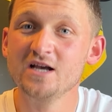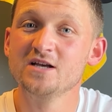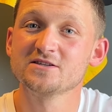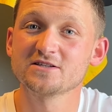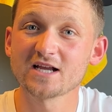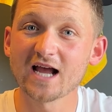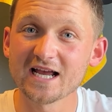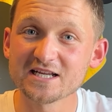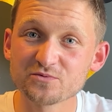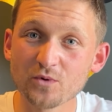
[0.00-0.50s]

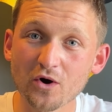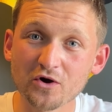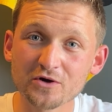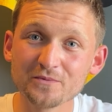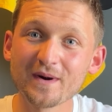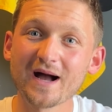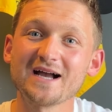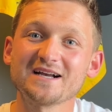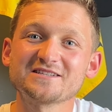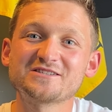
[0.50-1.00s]
So guys, welcome
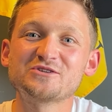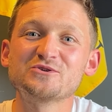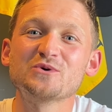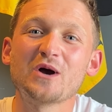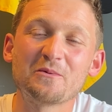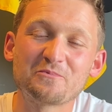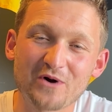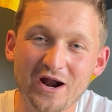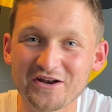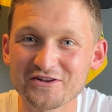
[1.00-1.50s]
back to
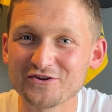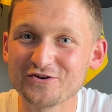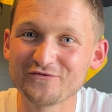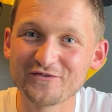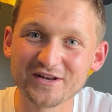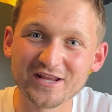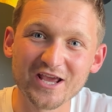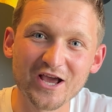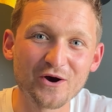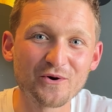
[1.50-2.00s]
a brand new
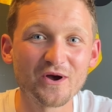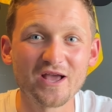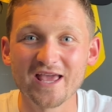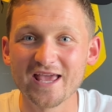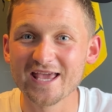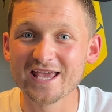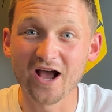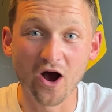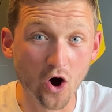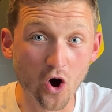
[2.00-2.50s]
video
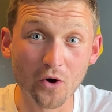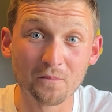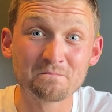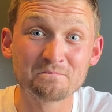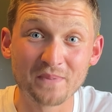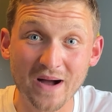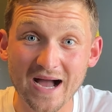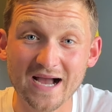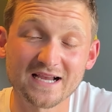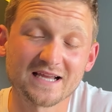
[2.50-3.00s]
here on
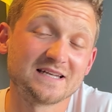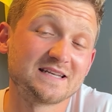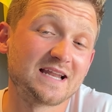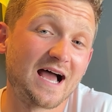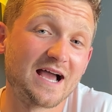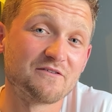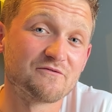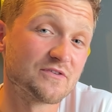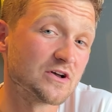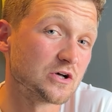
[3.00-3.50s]
Back
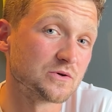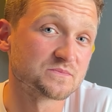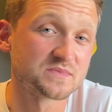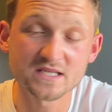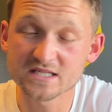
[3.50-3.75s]
9 Films.